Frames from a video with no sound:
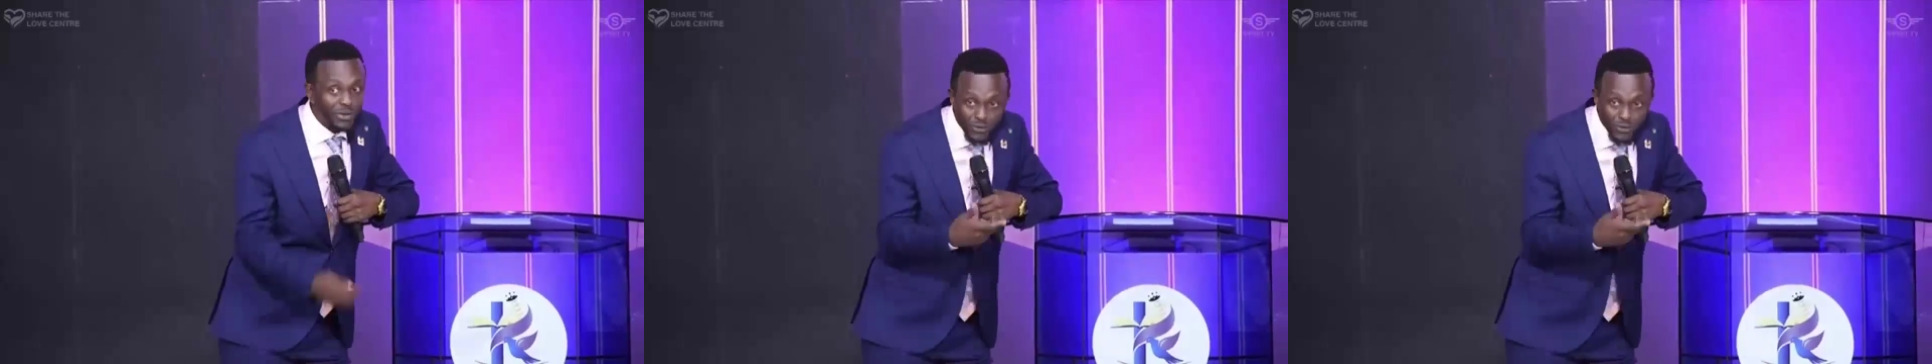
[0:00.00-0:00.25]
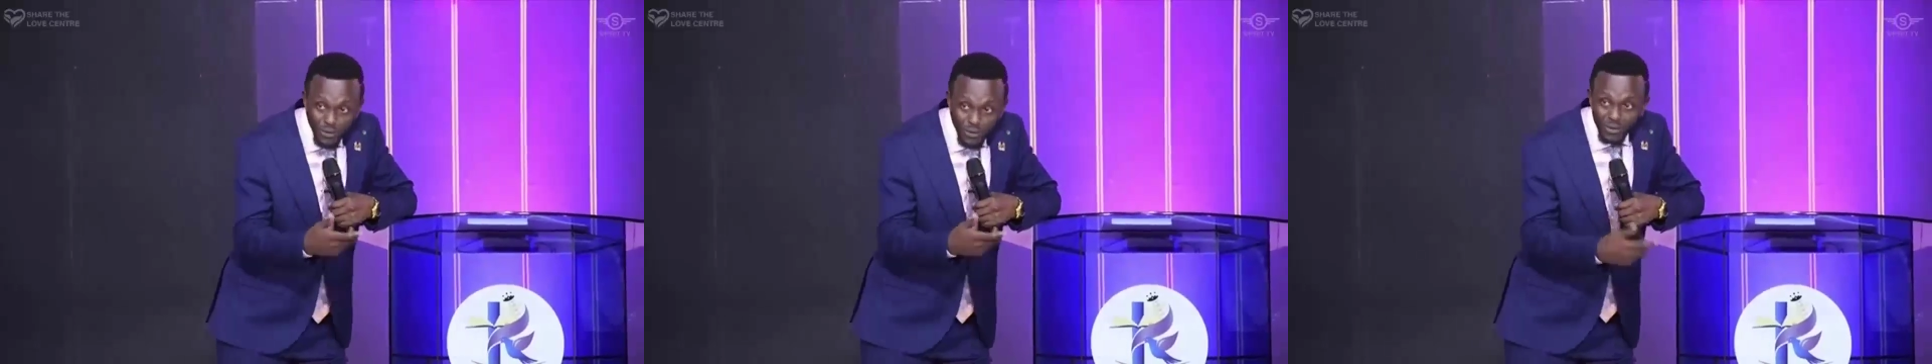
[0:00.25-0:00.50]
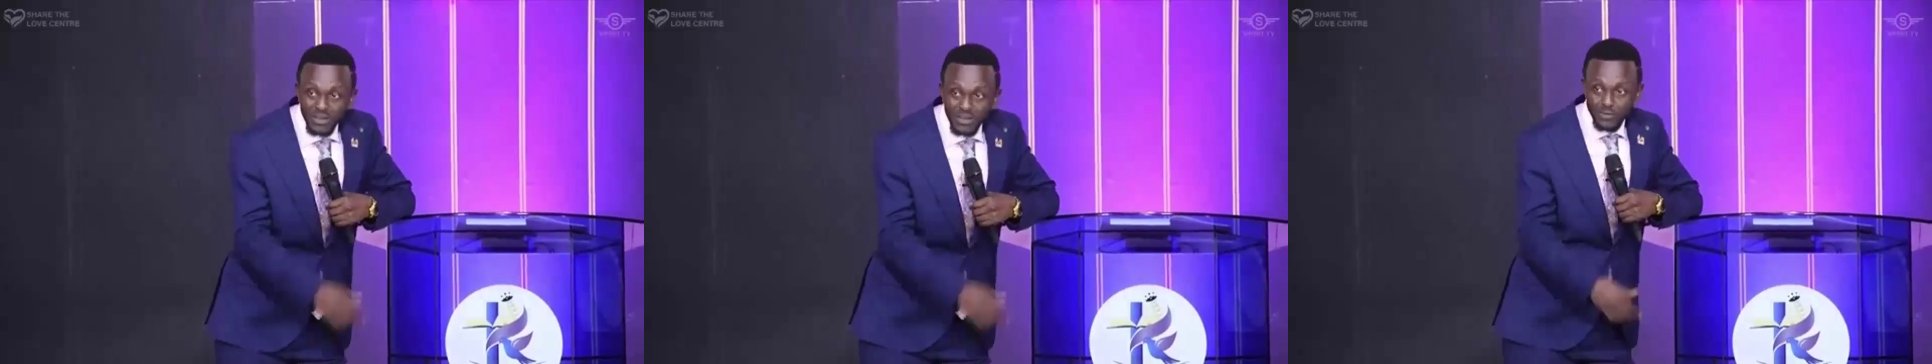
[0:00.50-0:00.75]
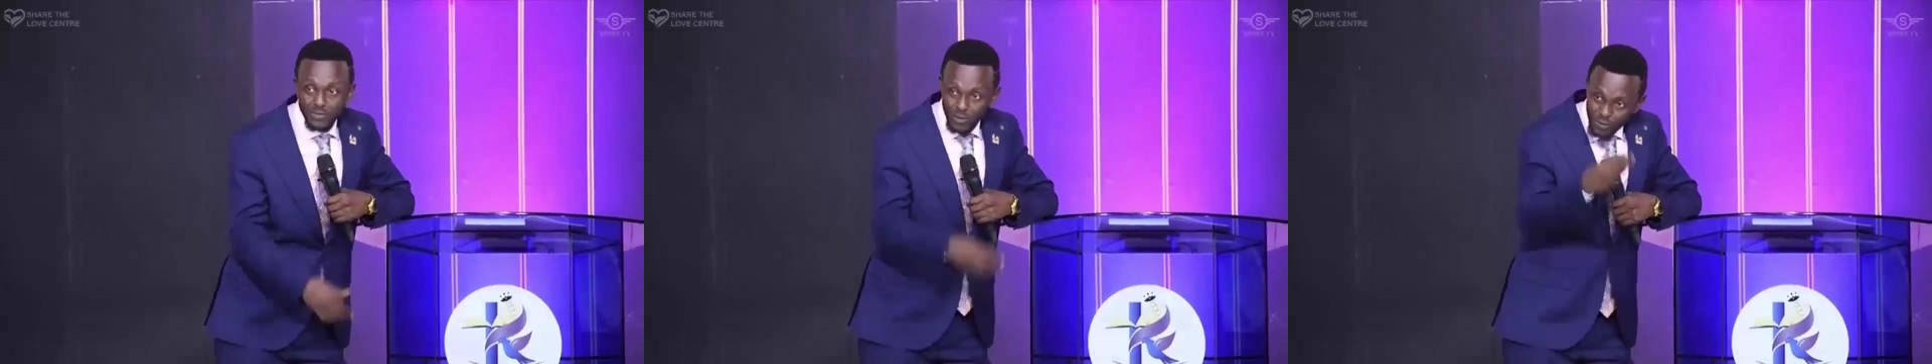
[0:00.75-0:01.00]
your soul.
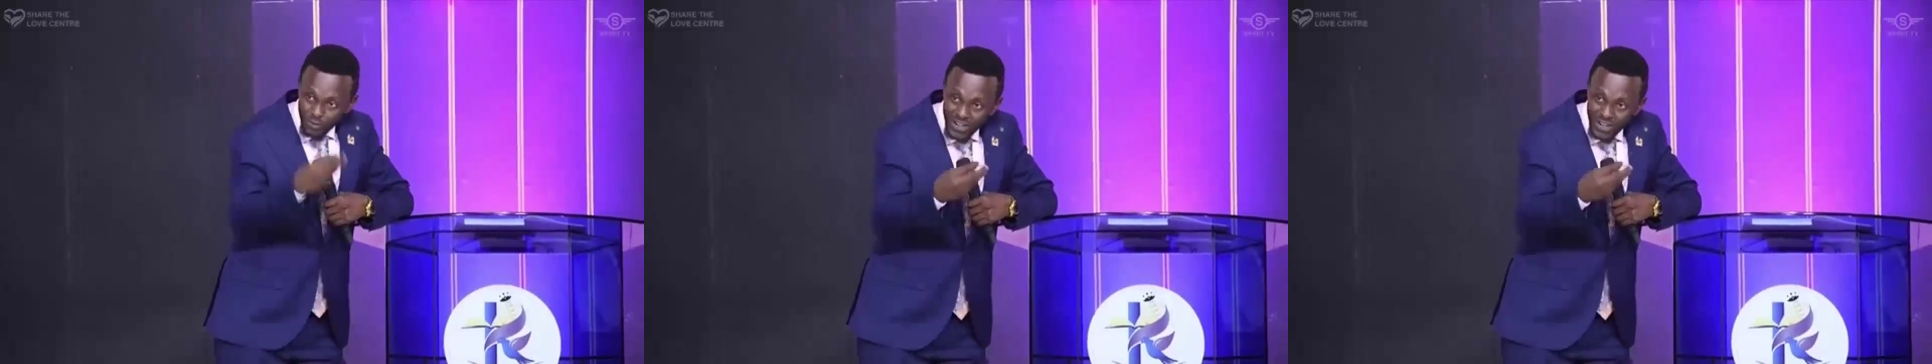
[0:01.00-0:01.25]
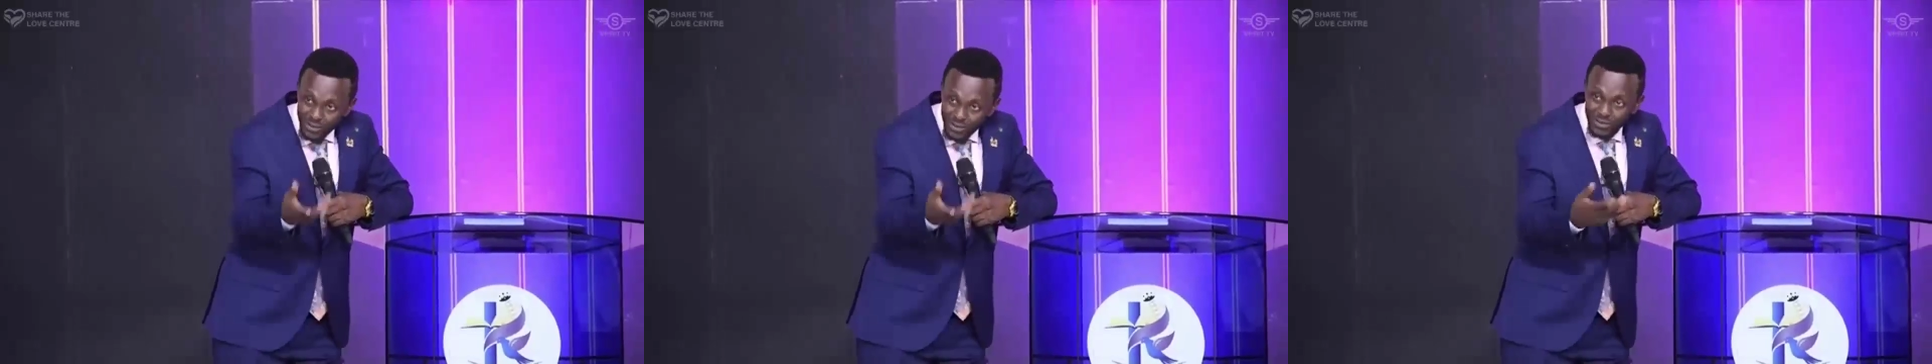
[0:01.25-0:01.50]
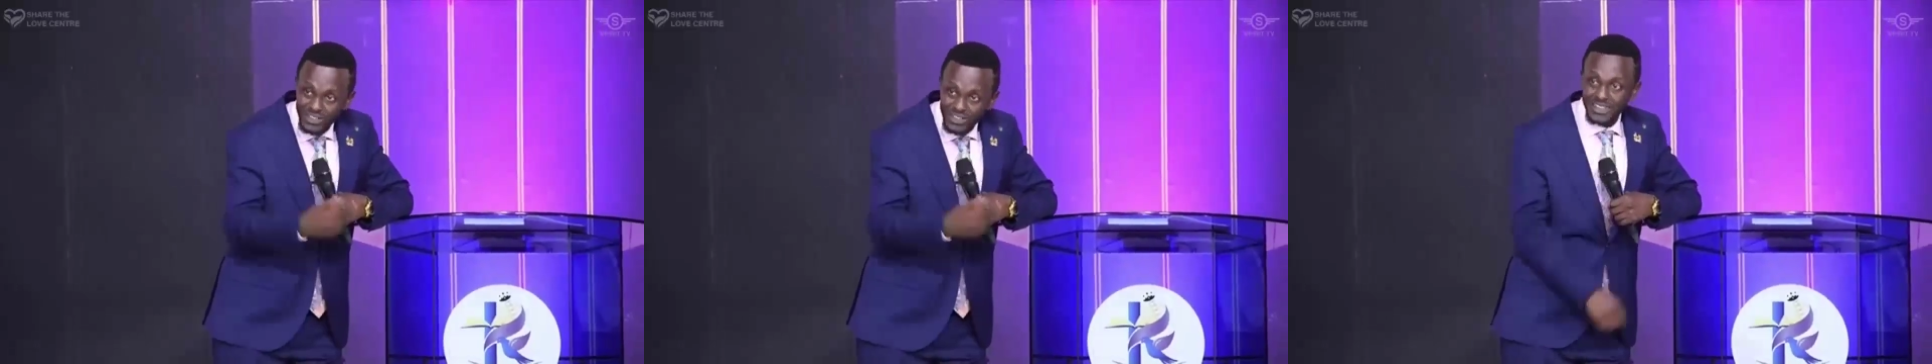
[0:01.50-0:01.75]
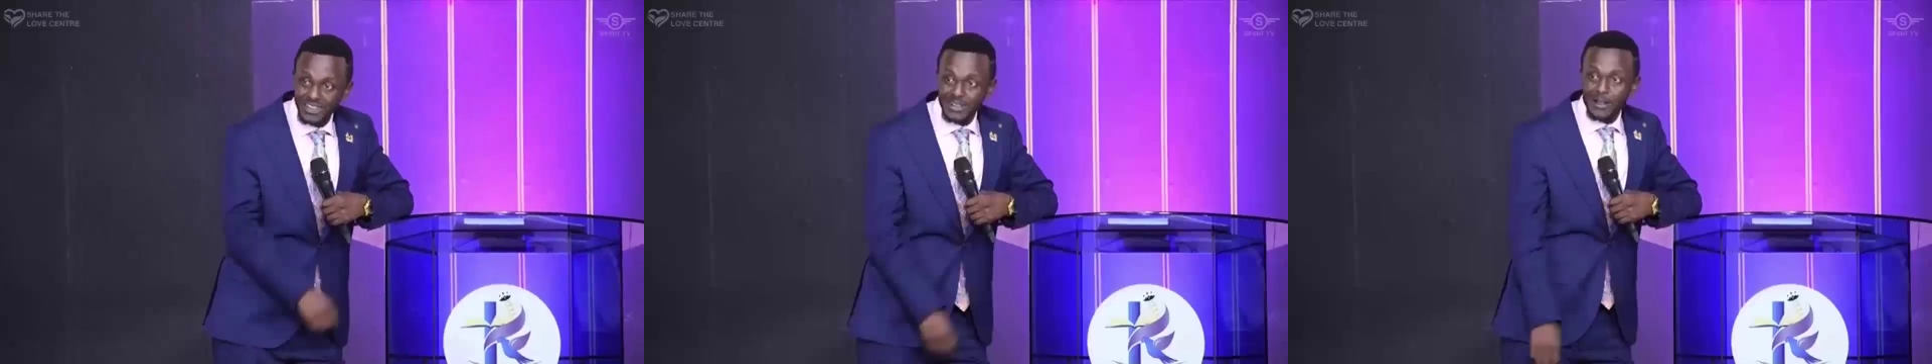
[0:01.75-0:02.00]
That's what you stand to lose.